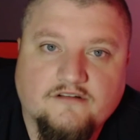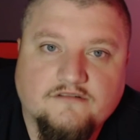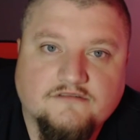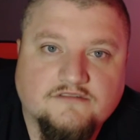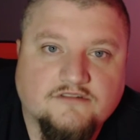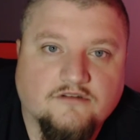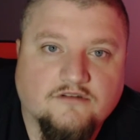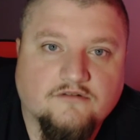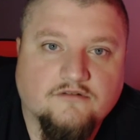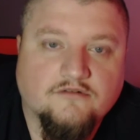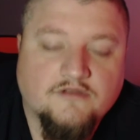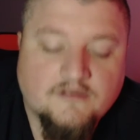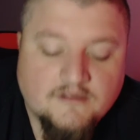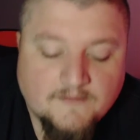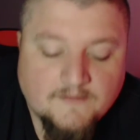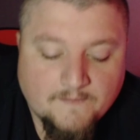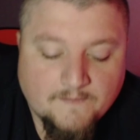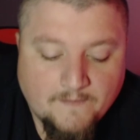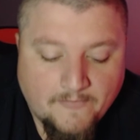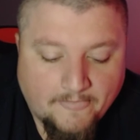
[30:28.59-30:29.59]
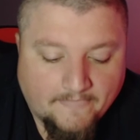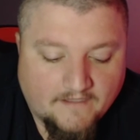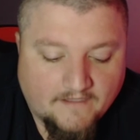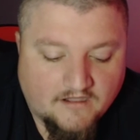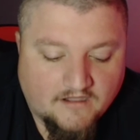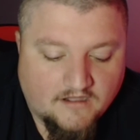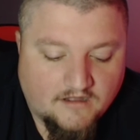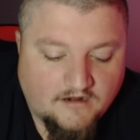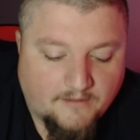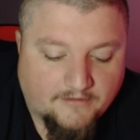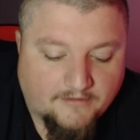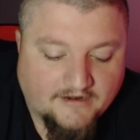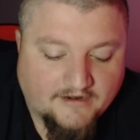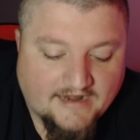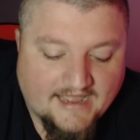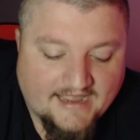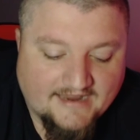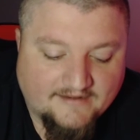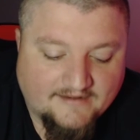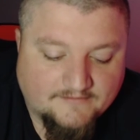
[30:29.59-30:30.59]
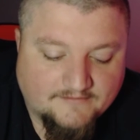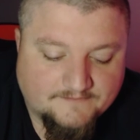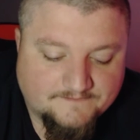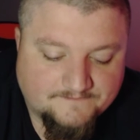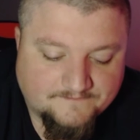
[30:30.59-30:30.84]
So, number 9,